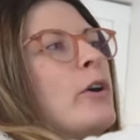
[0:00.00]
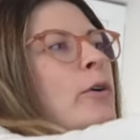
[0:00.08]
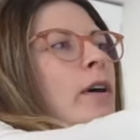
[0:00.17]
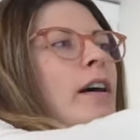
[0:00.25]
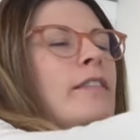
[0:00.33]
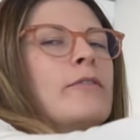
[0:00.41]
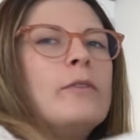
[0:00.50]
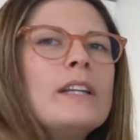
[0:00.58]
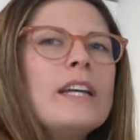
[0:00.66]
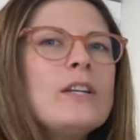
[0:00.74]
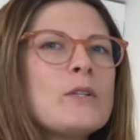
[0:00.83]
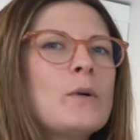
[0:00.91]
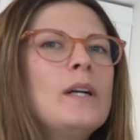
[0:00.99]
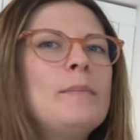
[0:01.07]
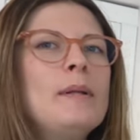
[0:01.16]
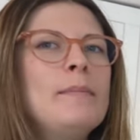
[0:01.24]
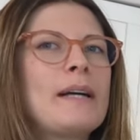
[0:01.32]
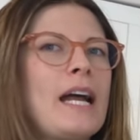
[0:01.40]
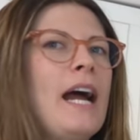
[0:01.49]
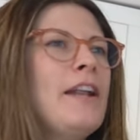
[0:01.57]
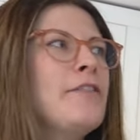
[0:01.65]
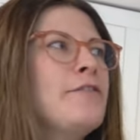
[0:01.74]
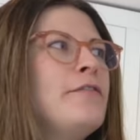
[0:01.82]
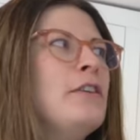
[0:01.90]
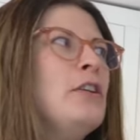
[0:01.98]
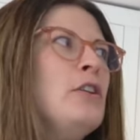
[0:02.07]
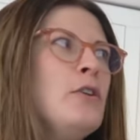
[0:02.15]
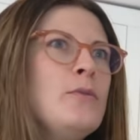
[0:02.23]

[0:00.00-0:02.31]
in a way that was actually functional. But as